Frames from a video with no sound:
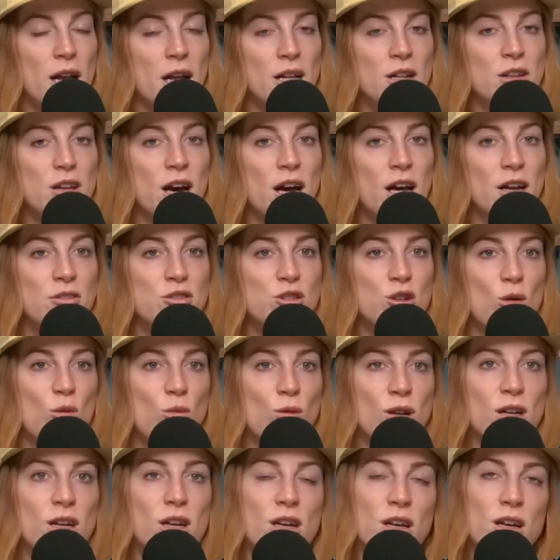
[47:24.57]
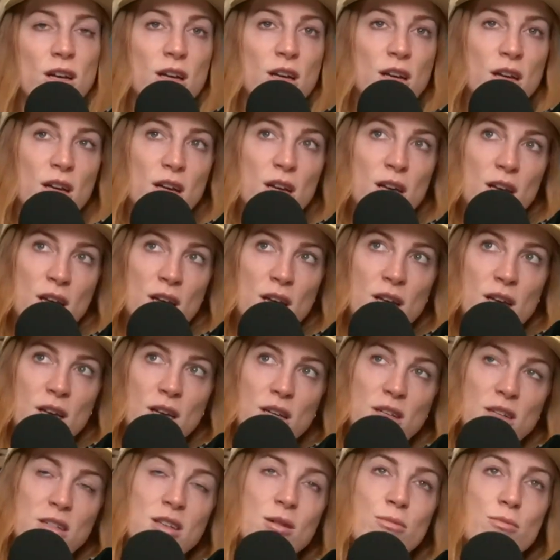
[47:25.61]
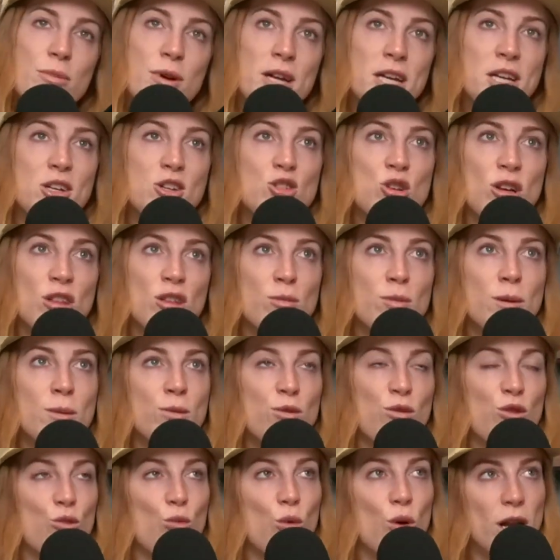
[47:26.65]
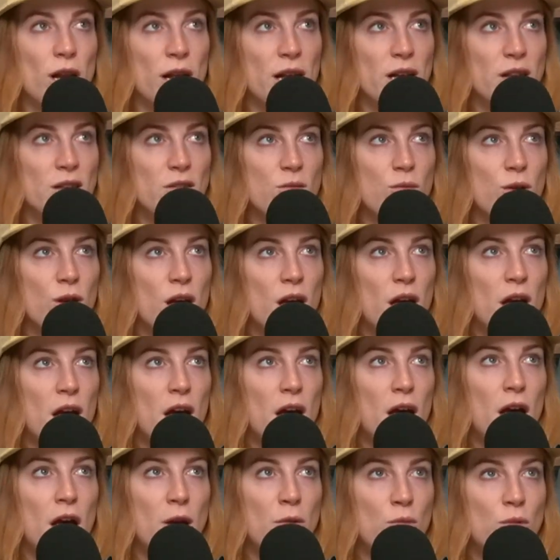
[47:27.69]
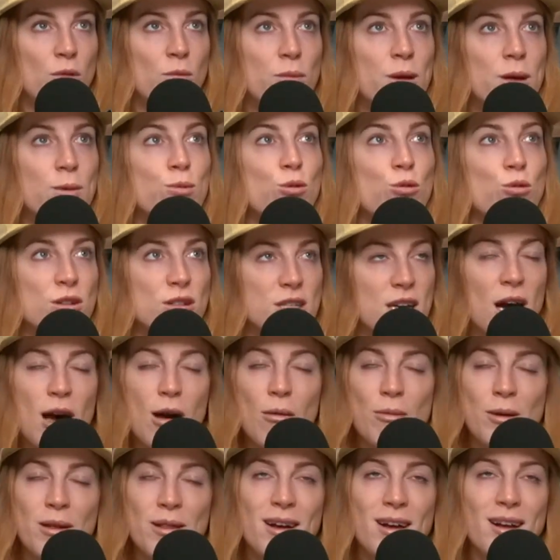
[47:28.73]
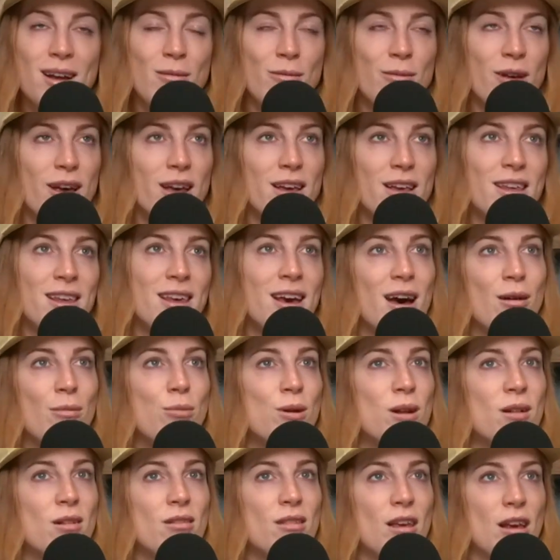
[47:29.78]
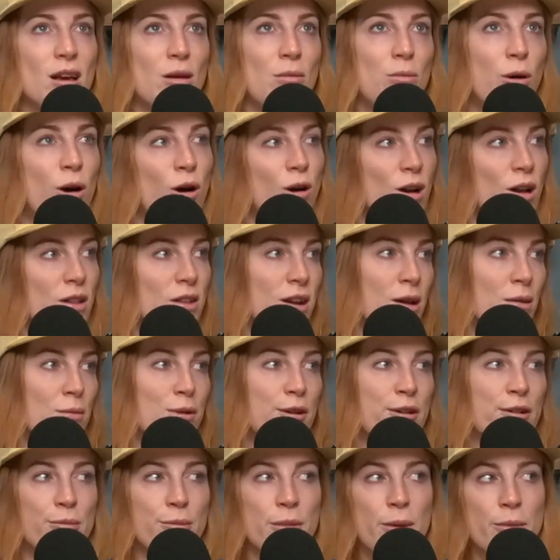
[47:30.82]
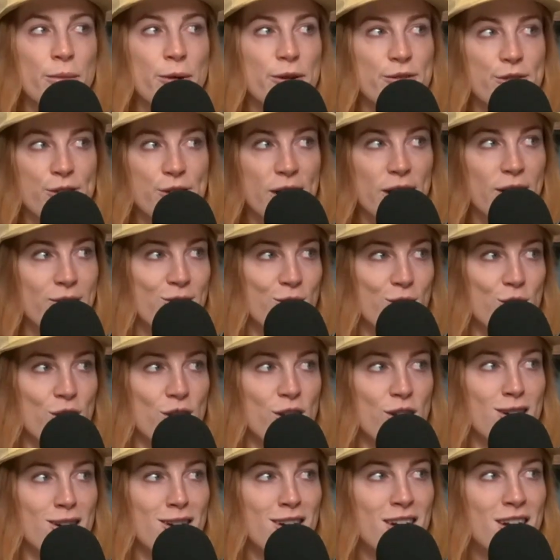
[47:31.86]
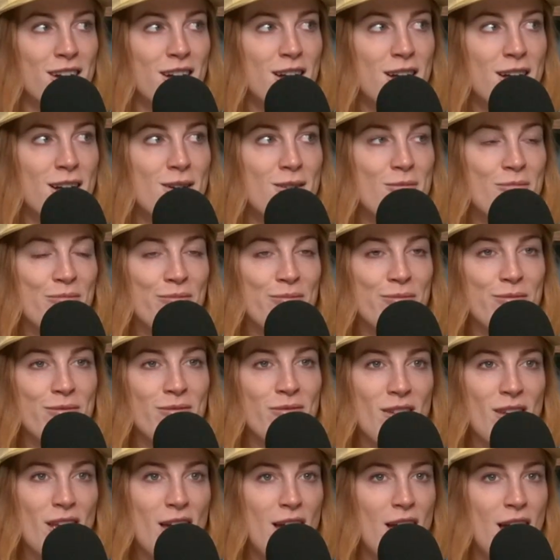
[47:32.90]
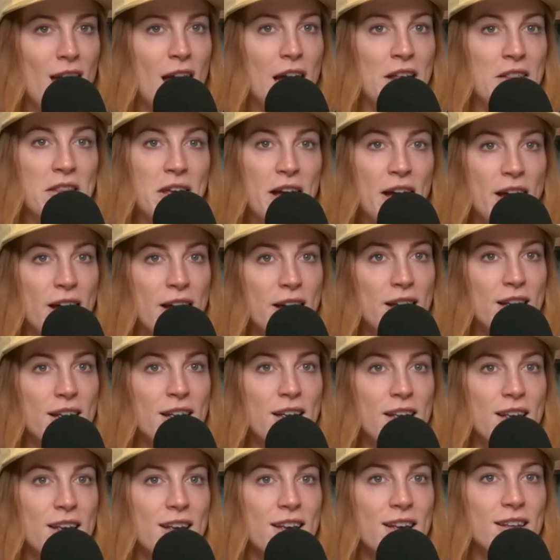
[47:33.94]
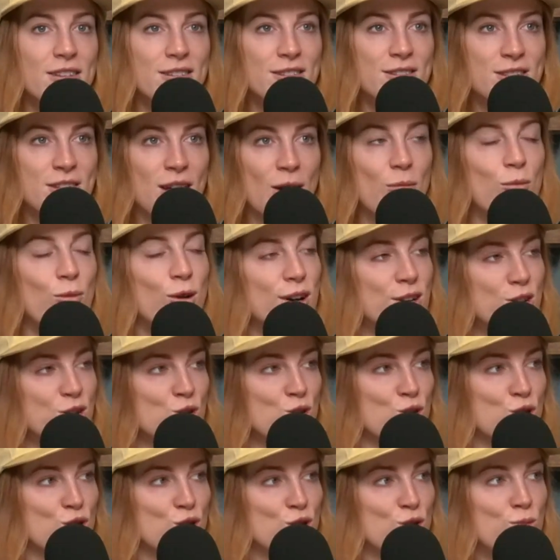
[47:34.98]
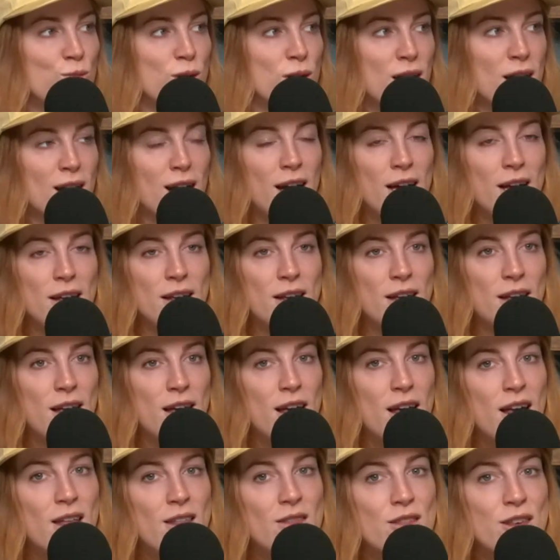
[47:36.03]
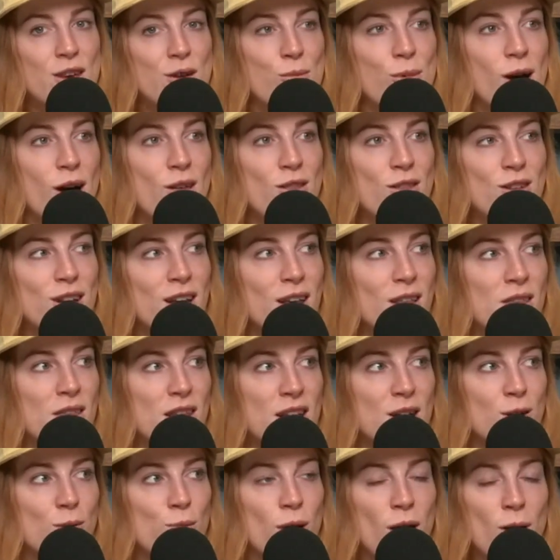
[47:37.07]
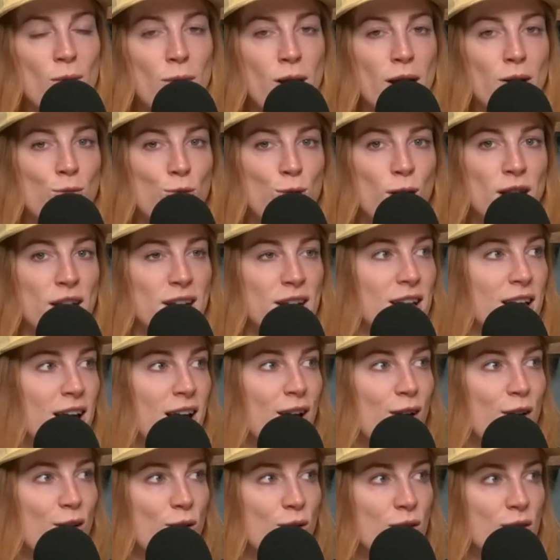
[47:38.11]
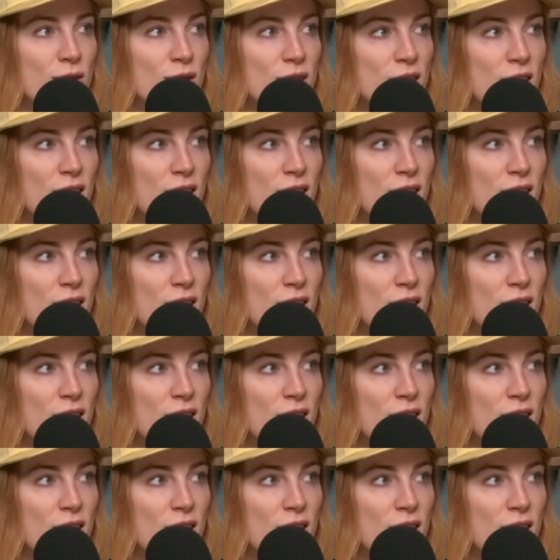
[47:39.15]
And I don't want to diminish other people's weddings. And when people would tell me that, I'm like, yeah, but it's like a party that I'm going to remember forever. And that is somewhat true, but the amount that I think about my wedding now,